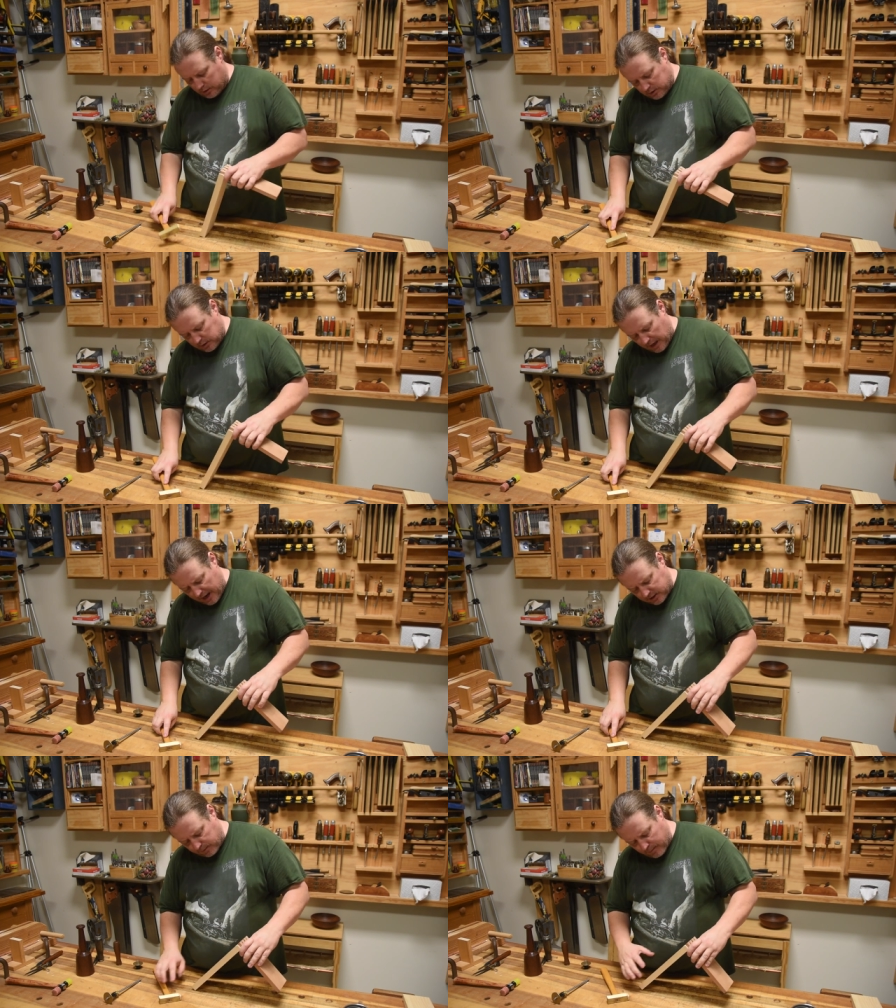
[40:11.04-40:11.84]
This
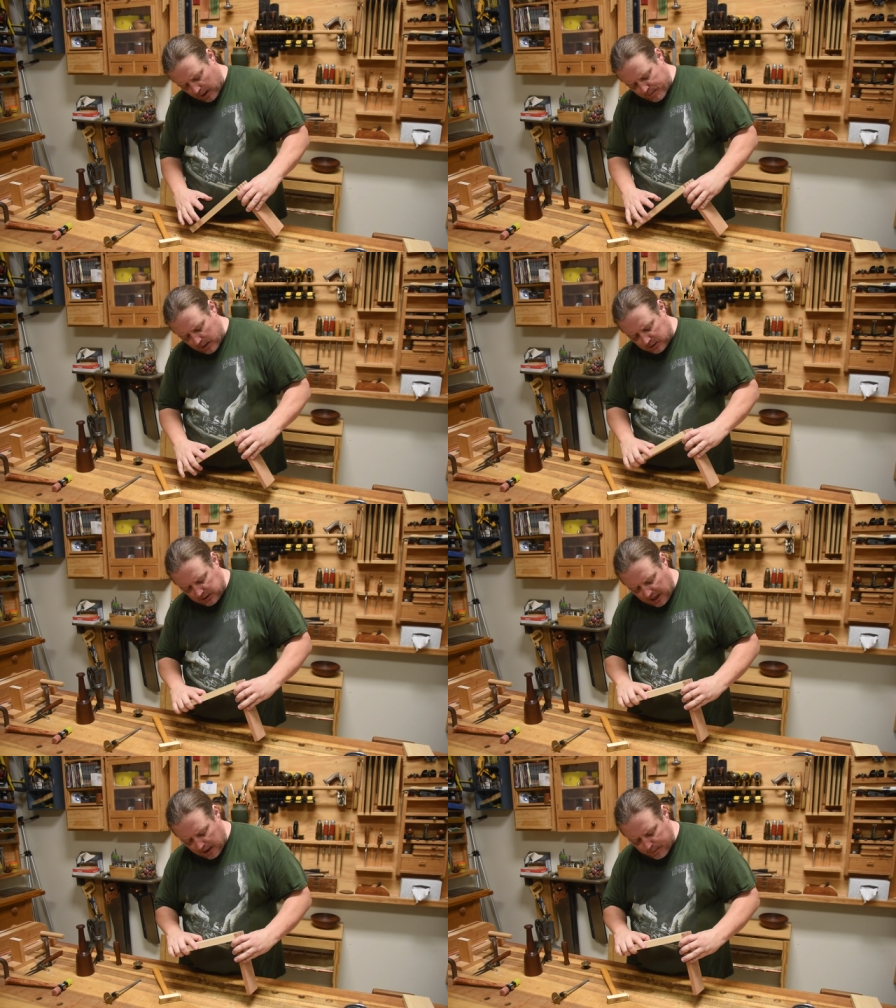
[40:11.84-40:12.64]
action might be a
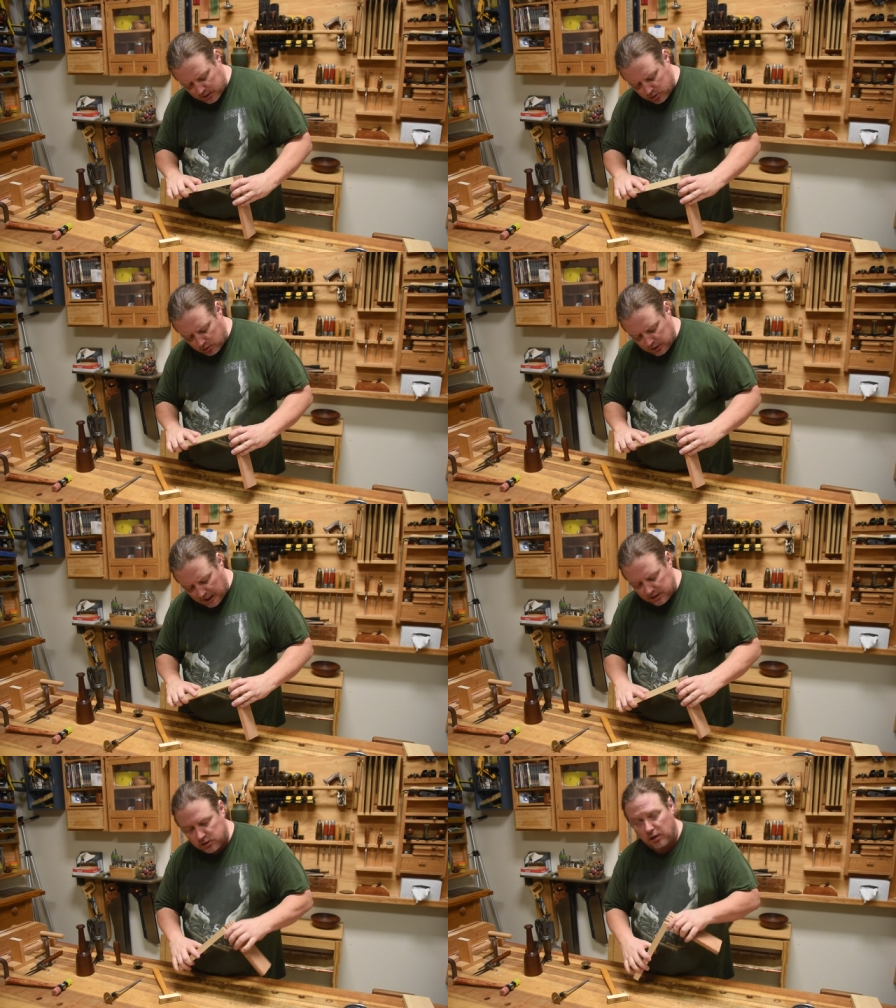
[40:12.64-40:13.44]
tad bit too
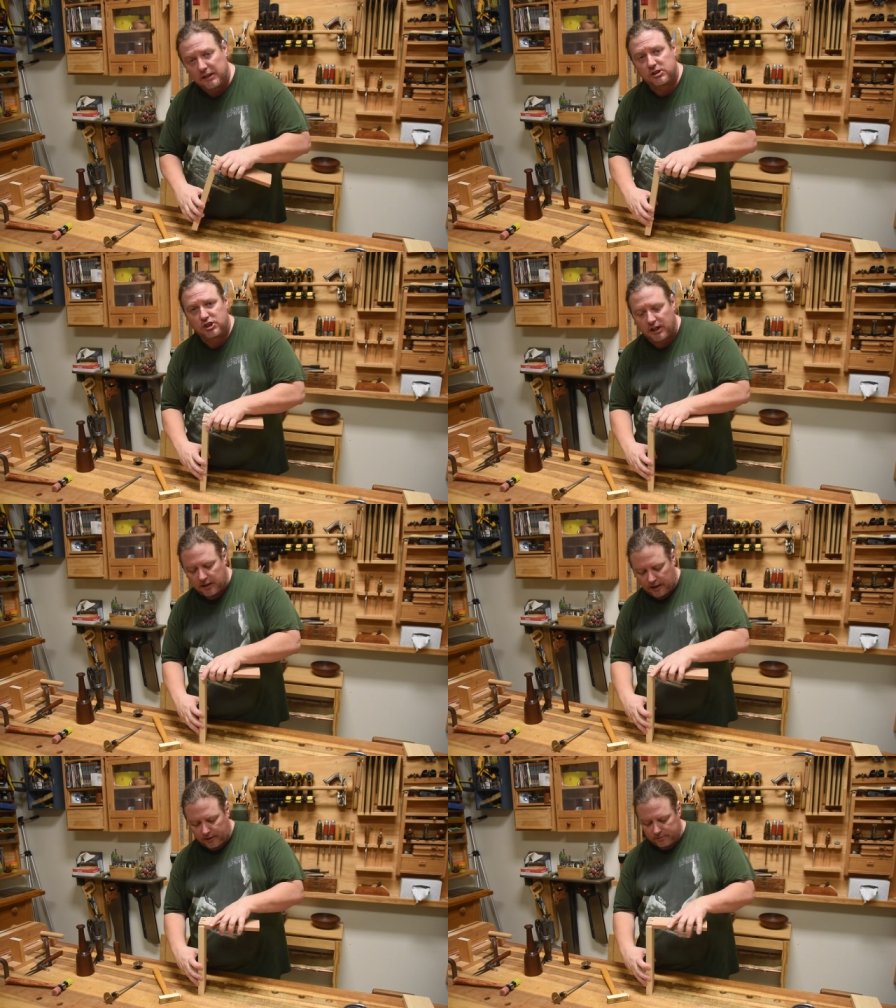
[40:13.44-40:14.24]
tight, so let's
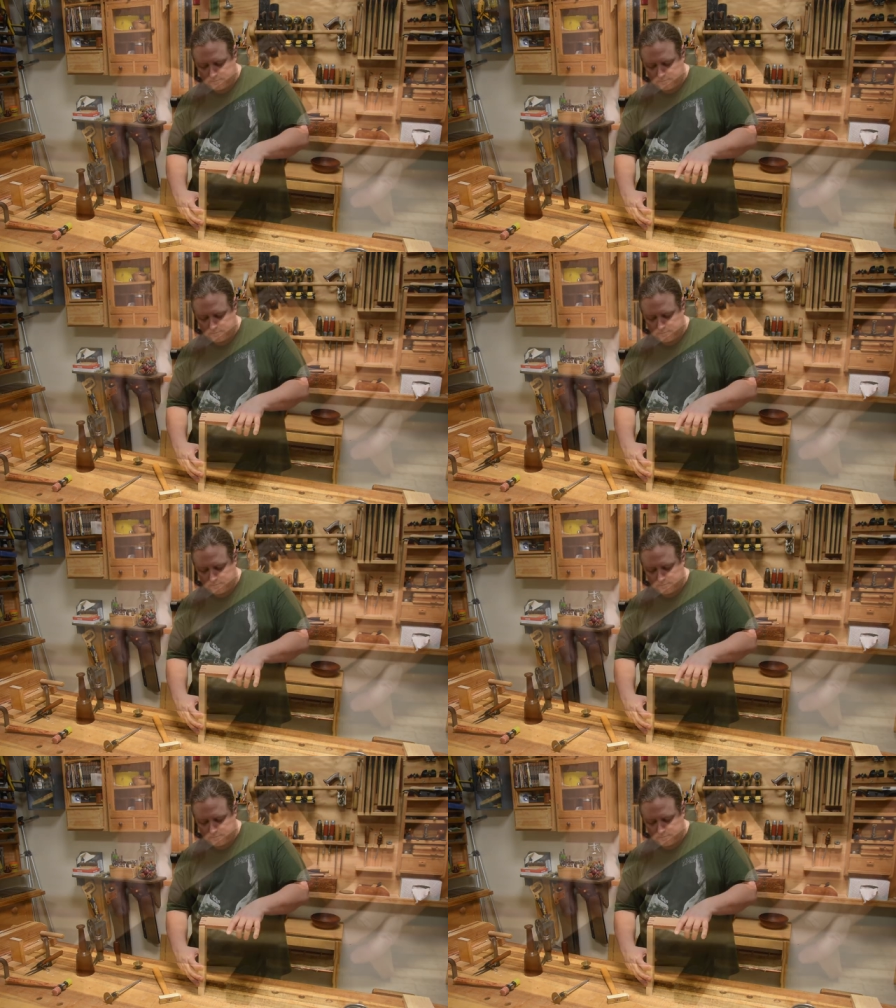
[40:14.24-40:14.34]
check it out.